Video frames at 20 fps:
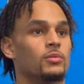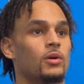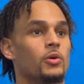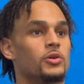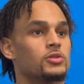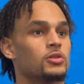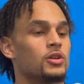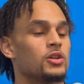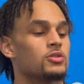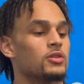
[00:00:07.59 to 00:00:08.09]

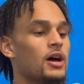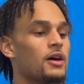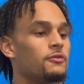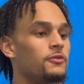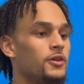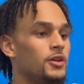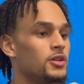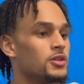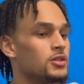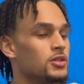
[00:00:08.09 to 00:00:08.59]
always going to try
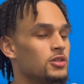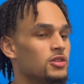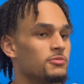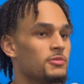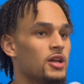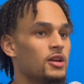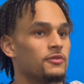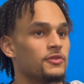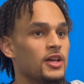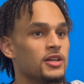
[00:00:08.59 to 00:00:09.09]
finishes, no
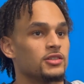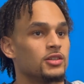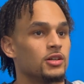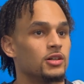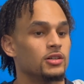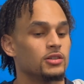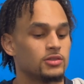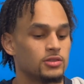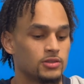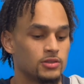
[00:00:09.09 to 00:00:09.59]
matter if that's
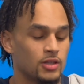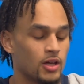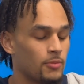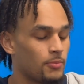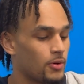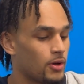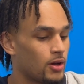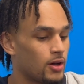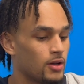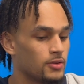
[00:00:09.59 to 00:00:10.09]
hooks,
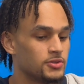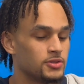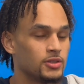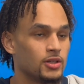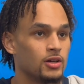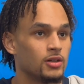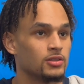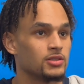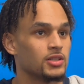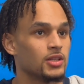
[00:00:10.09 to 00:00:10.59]
dump offs,
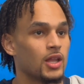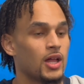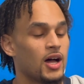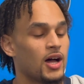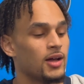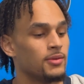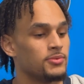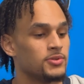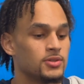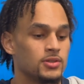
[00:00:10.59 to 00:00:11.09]
dunks,
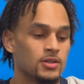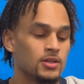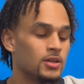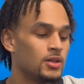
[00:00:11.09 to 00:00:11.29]
lobs,